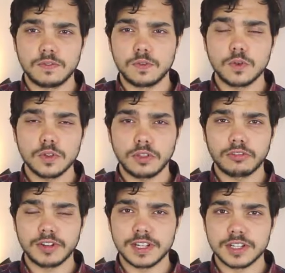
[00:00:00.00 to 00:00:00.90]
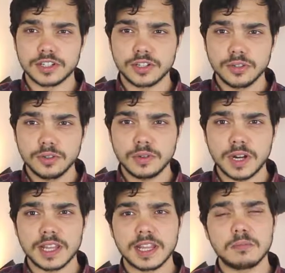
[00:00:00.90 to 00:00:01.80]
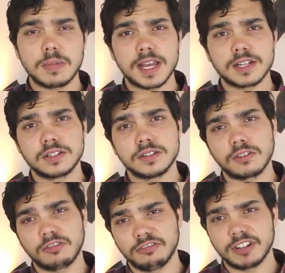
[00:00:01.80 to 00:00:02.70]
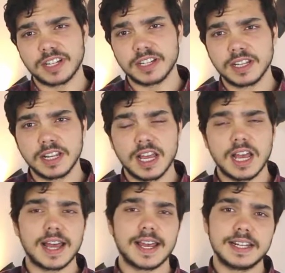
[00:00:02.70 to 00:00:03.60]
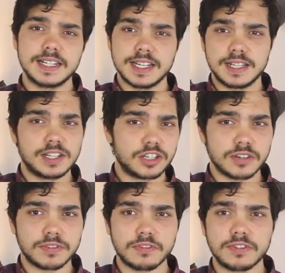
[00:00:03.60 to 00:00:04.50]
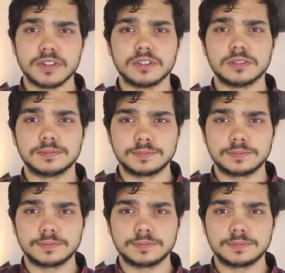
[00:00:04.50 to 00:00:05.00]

3 and 2 and then back to 3 and in the shuffle feel.